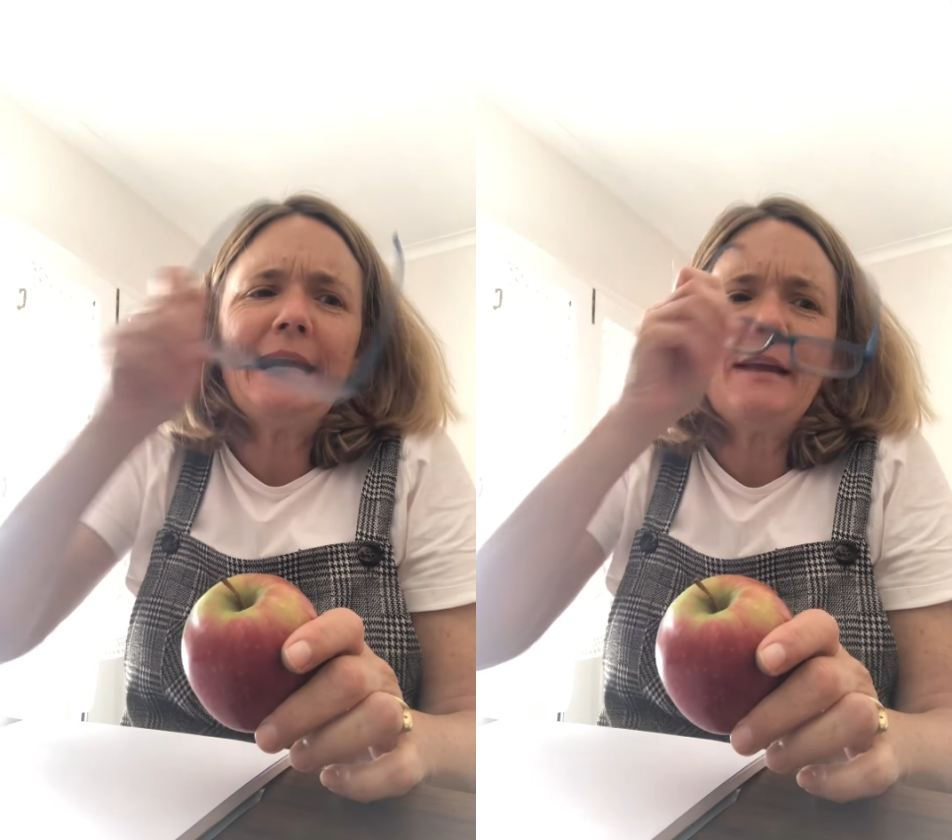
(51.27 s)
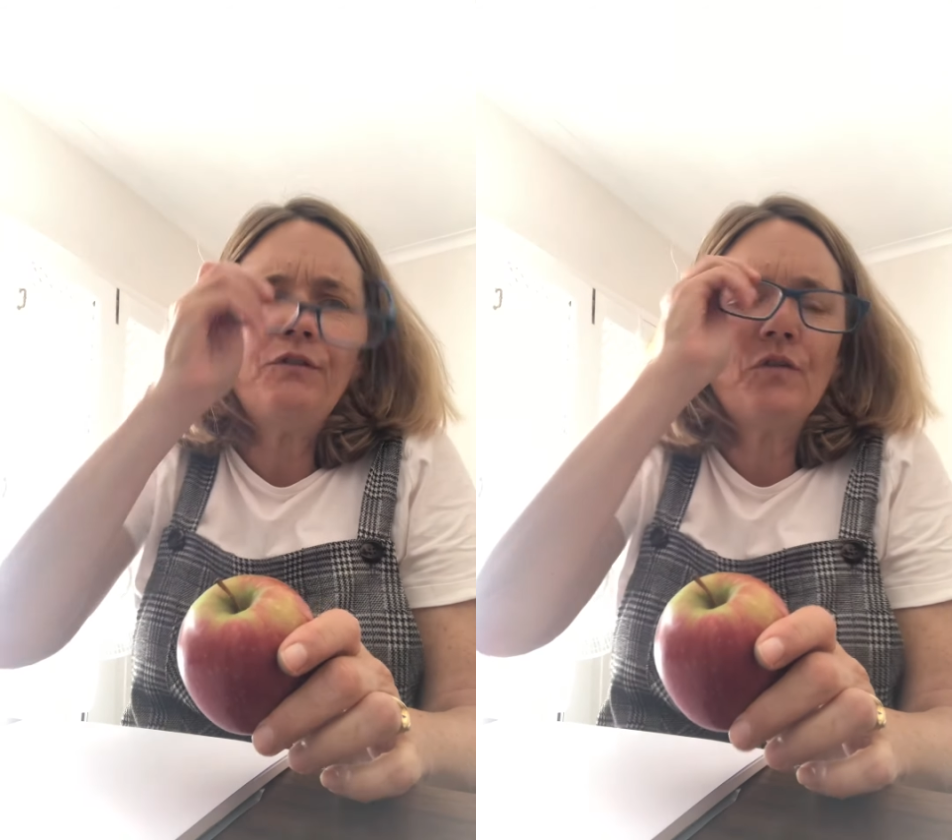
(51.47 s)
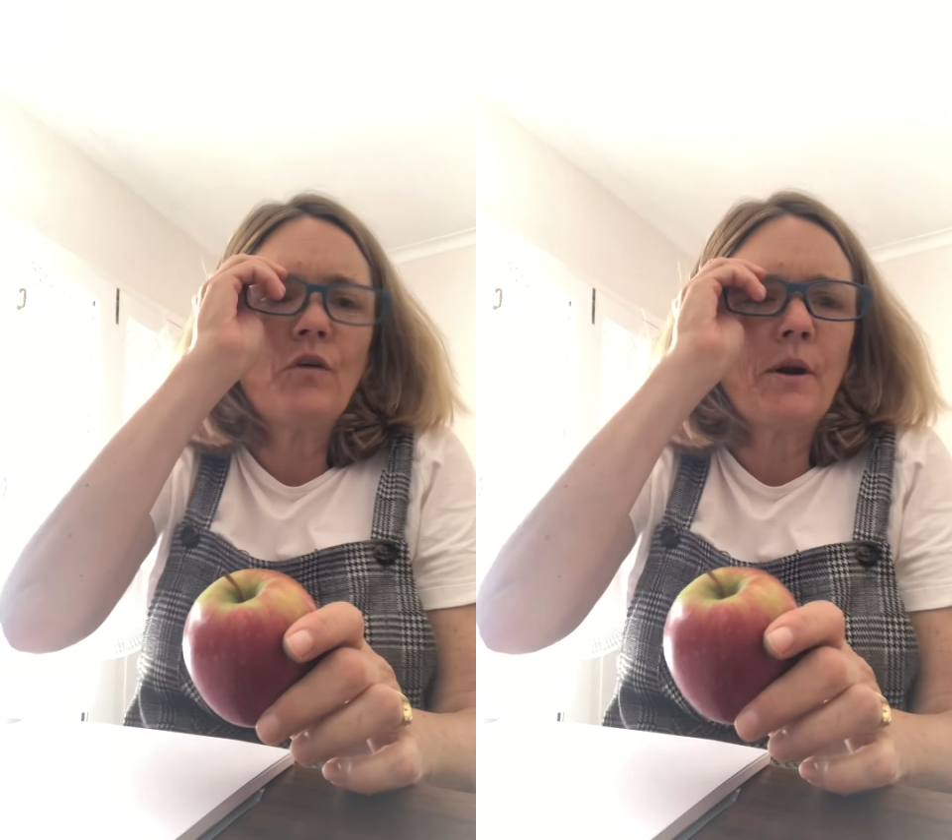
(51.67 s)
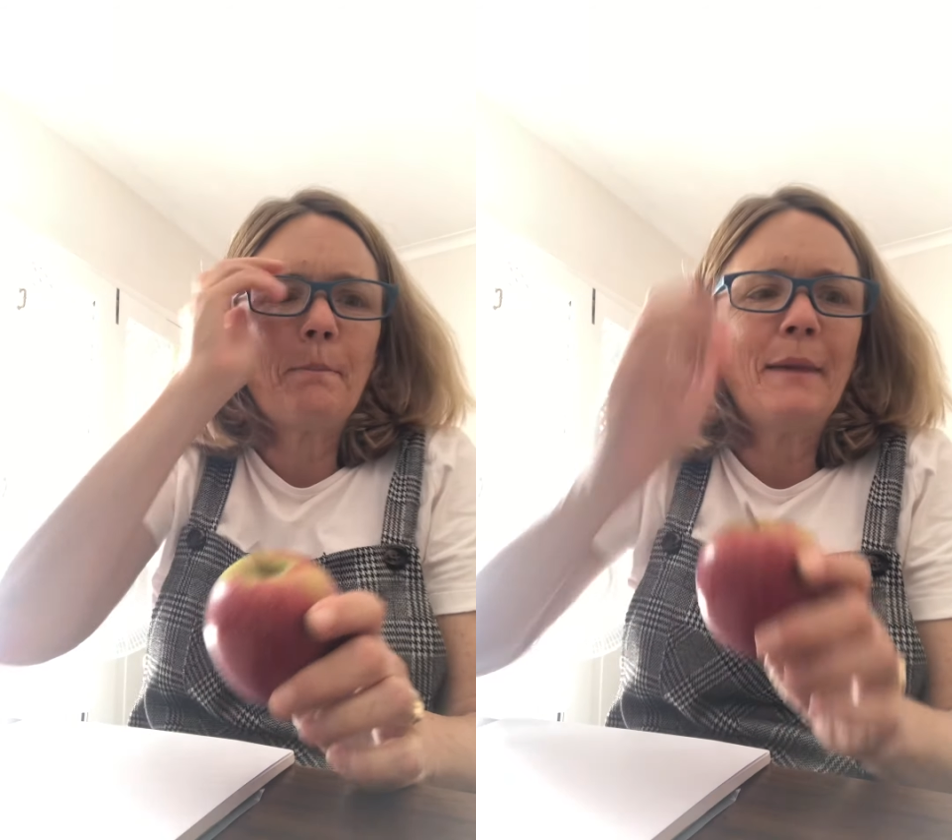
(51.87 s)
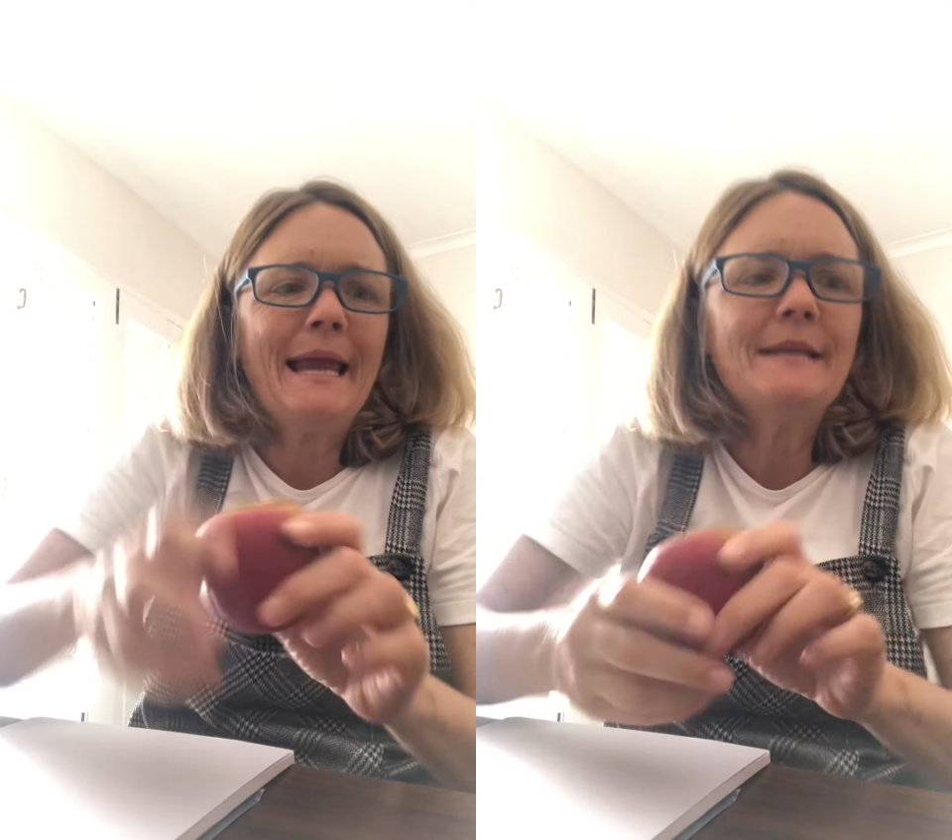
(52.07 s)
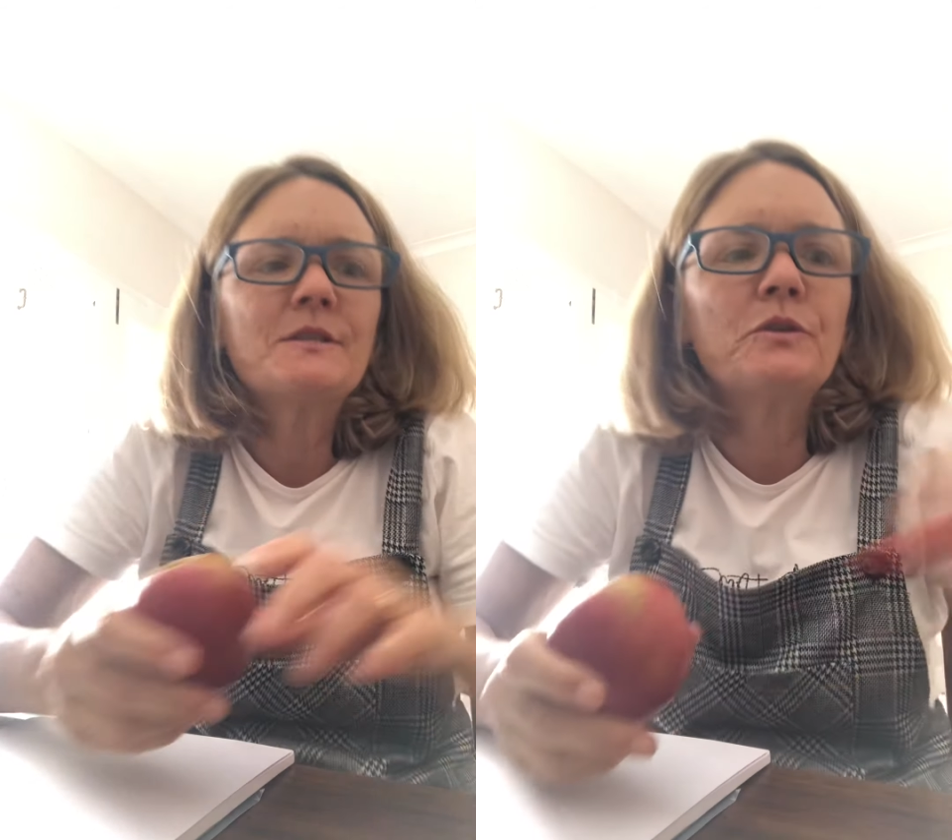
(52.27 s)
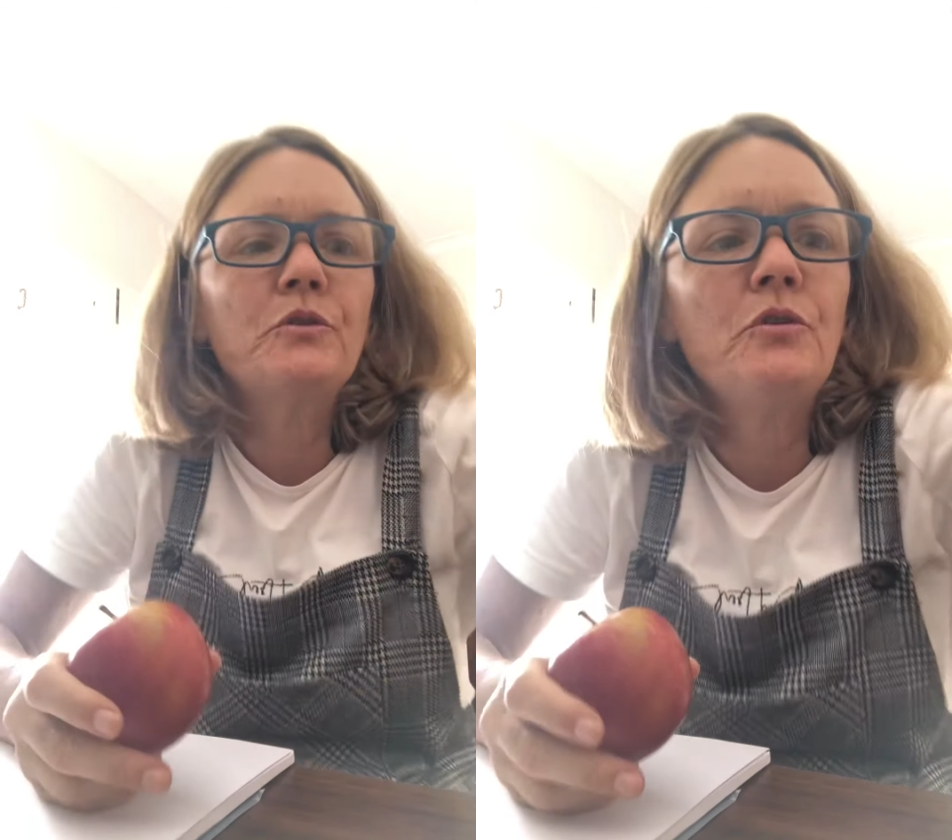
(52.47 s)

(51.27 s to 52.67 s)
And if you've got a pencil,